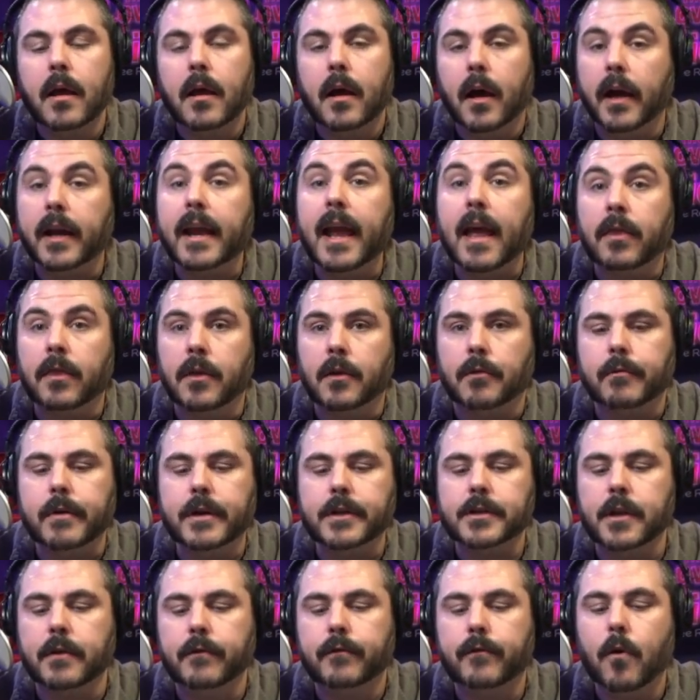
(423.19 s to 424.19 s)
Again, the
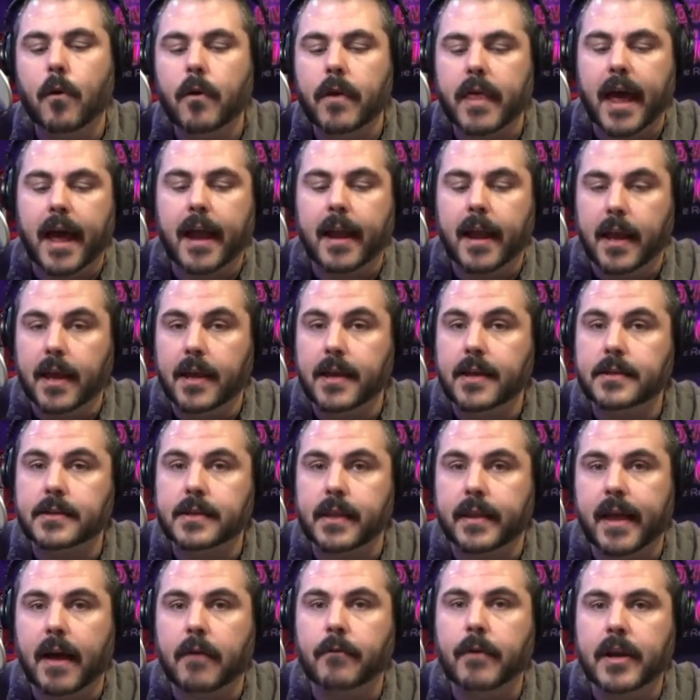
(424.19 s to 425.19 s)
reason for that is
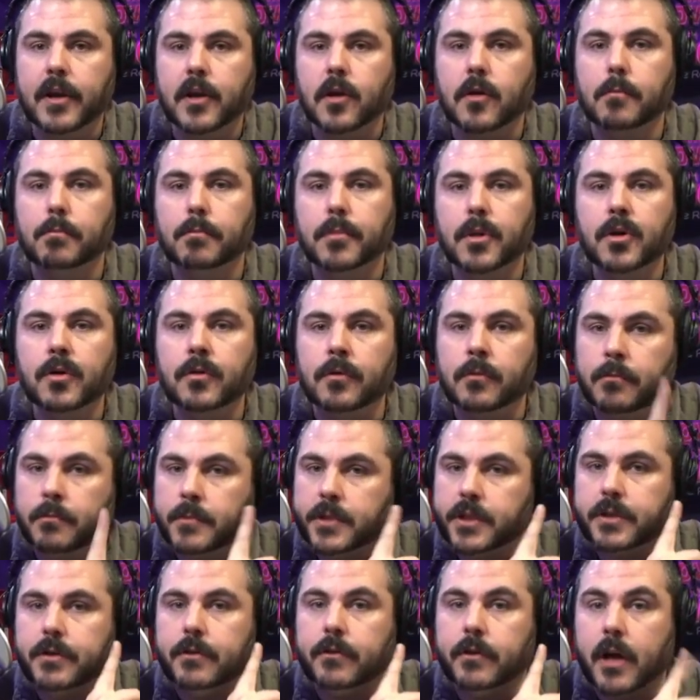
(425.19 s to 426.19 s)
that way your boom
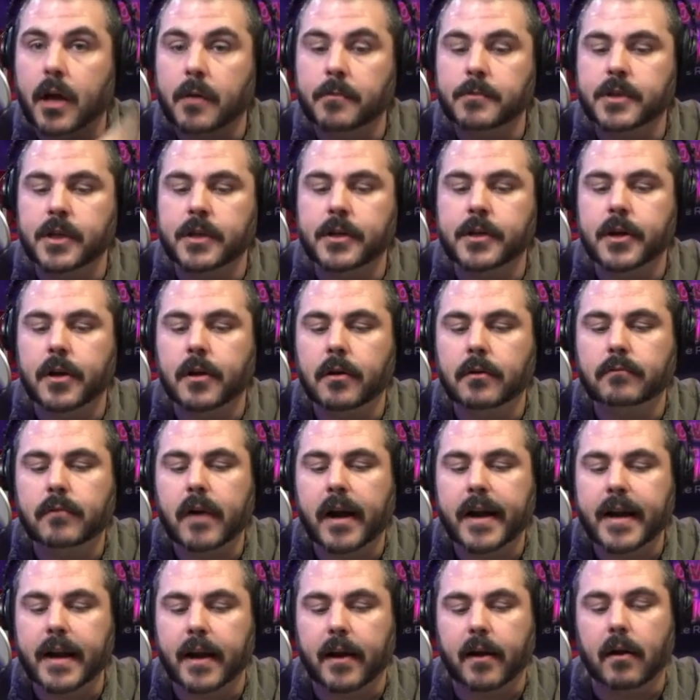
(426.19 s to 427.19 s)
still comes into your
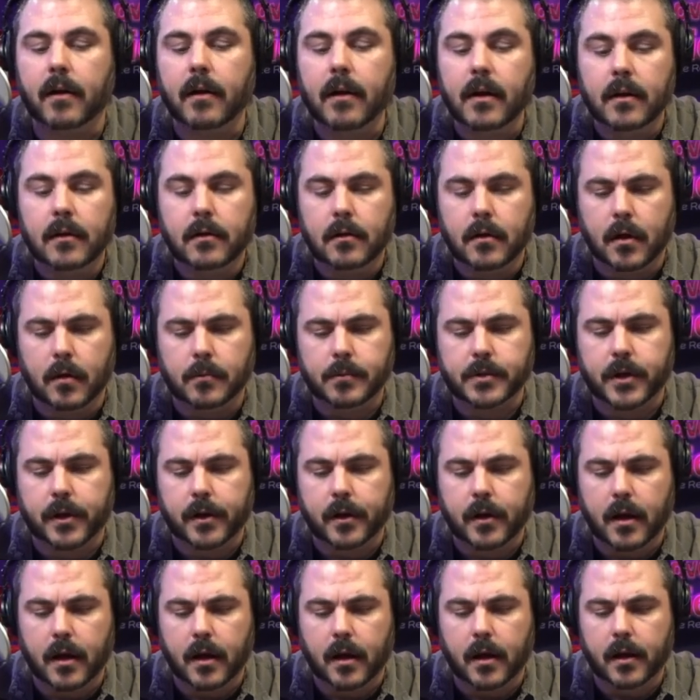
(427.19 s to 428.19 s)
right ear, or I'm
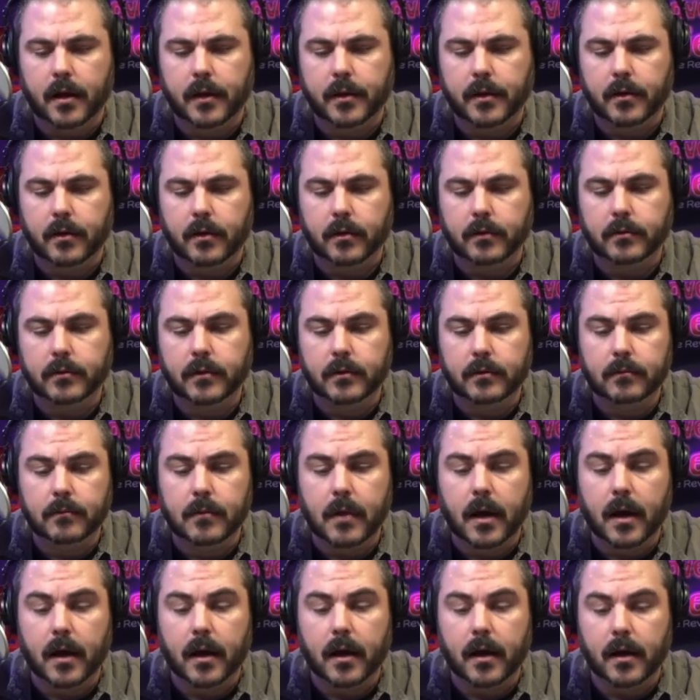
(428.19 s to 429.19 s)
sorry, your
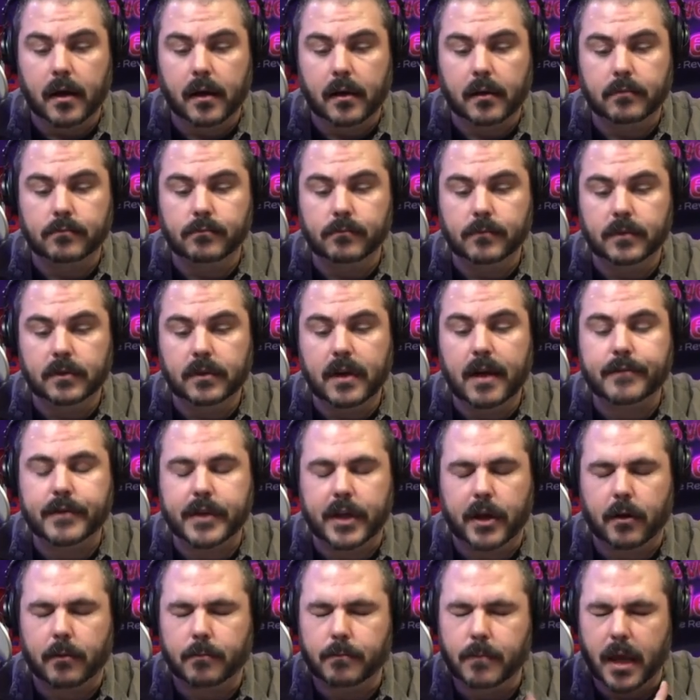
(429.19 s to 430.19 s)
left
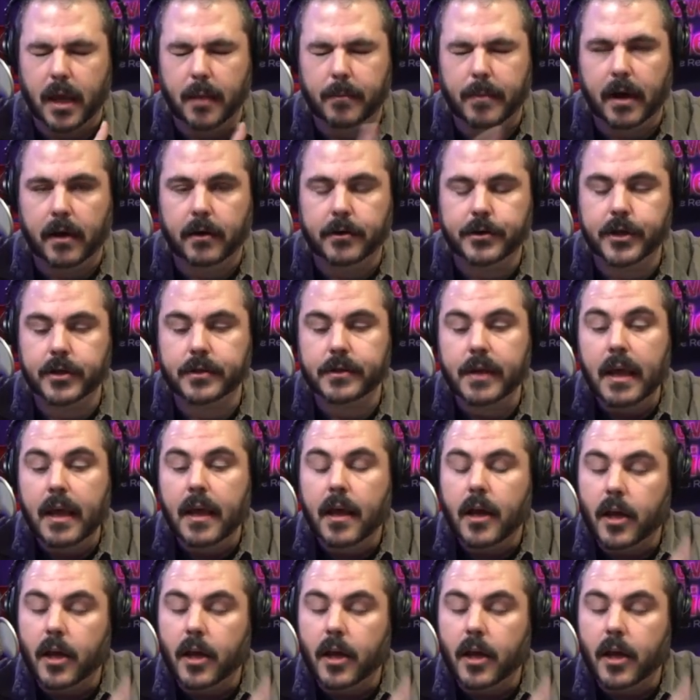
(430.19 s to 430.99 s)
ear. My apologies.